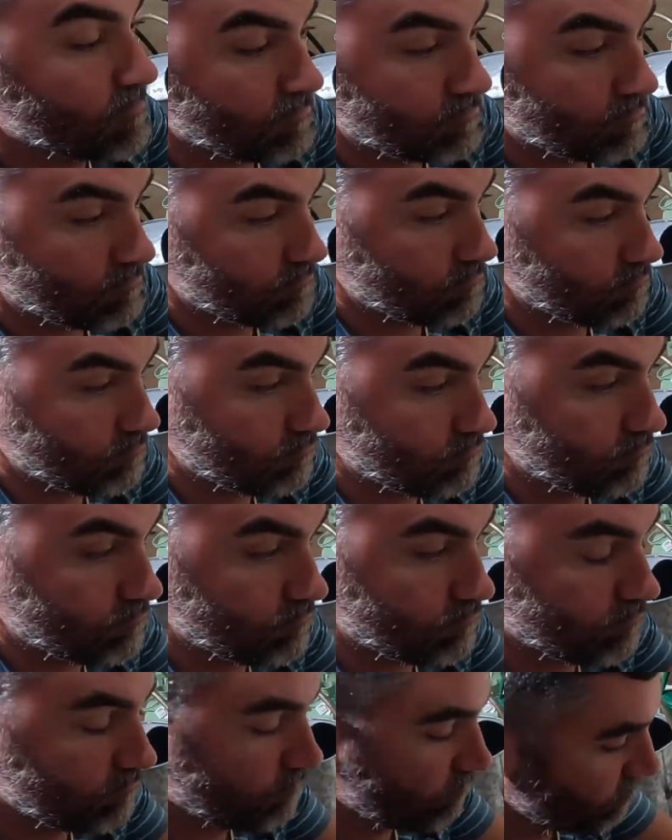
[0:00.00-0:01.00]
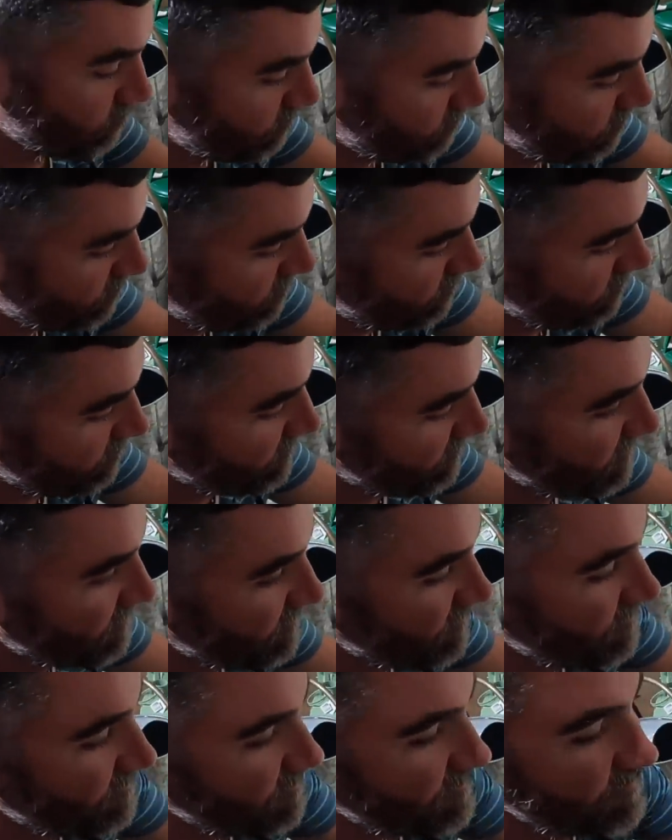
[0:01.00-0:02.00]
Y'all know Bunky loves his little
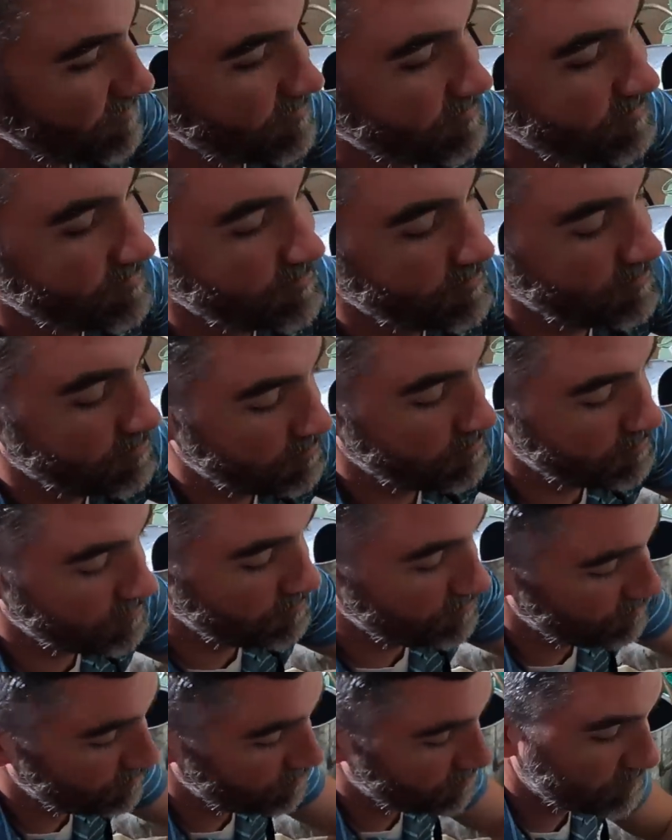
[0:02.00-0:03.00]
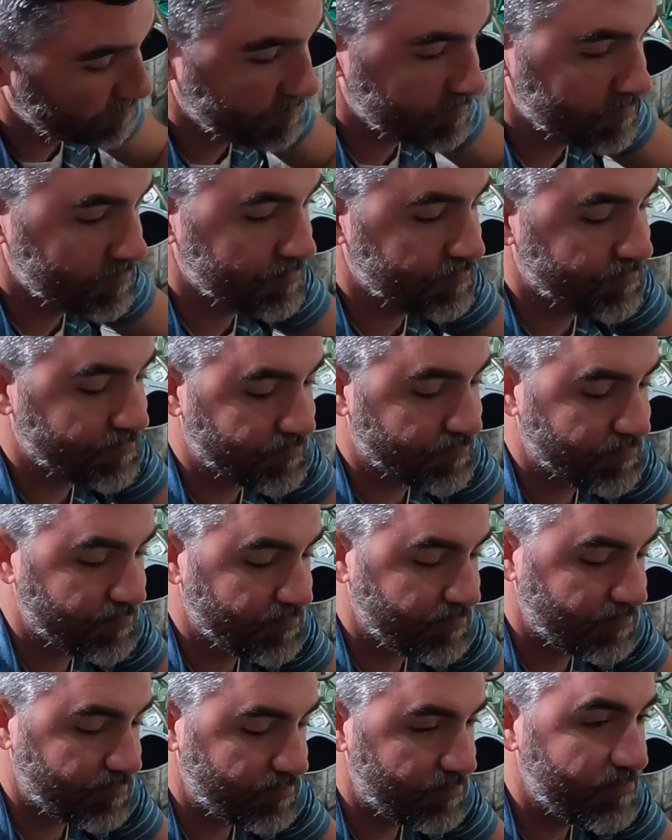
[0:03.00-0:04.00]
things for his desk. What do you call them?
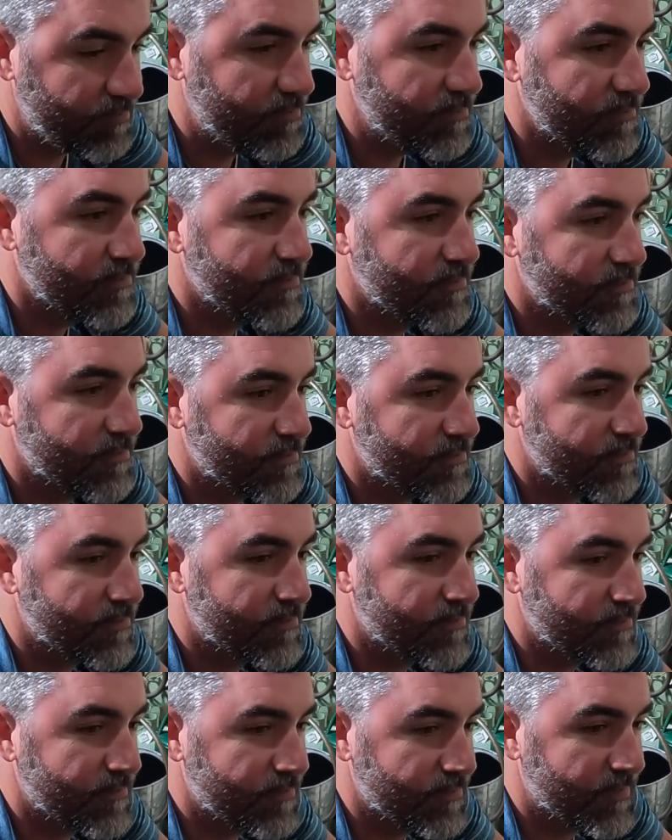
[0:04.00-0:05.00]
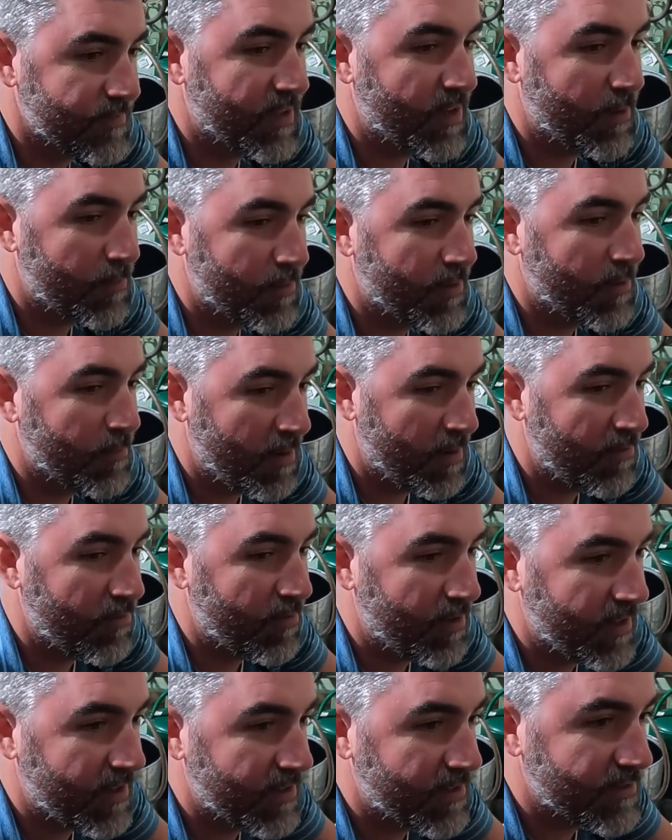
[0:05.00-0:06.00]
Well, you're friends, but what do you call my
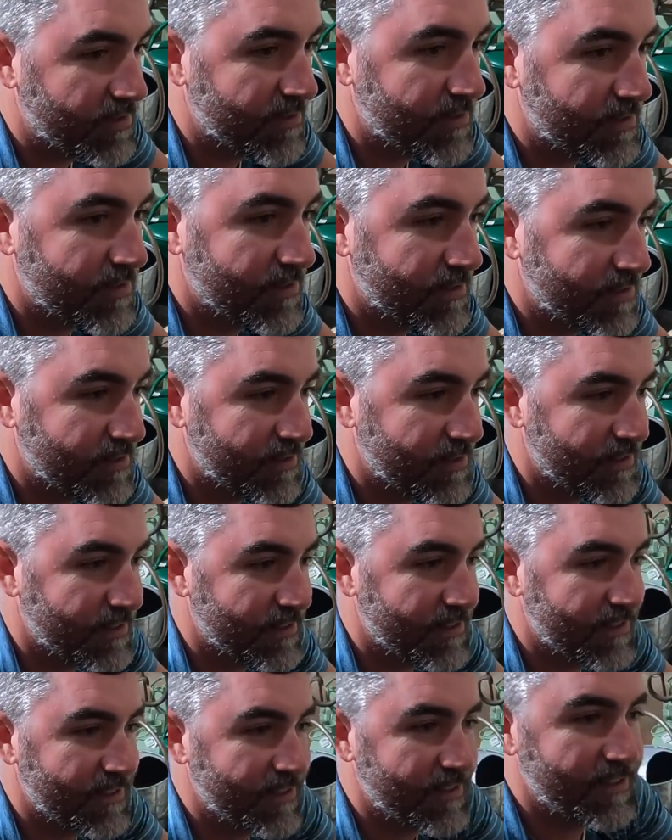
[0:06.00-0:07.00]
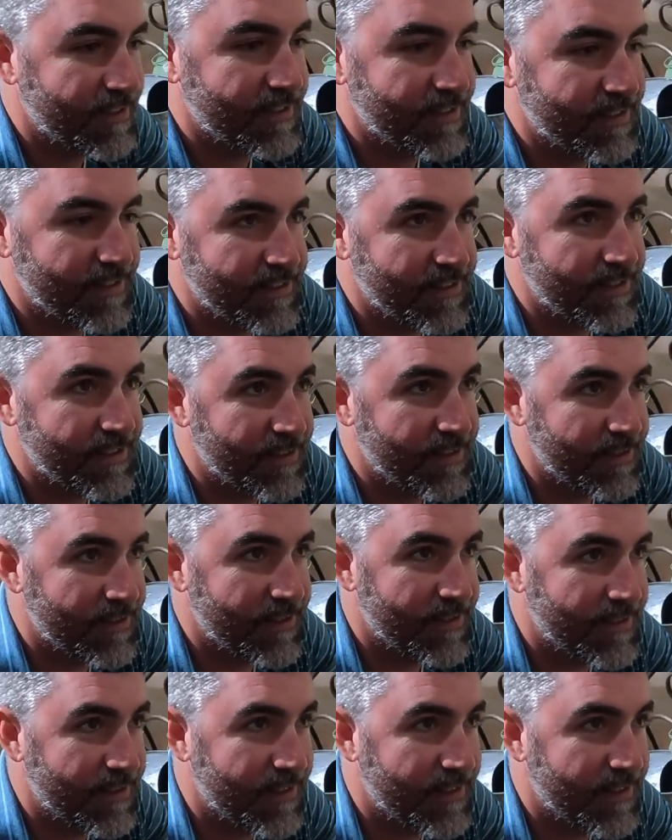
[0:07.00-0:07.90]
friends? What do you call them something?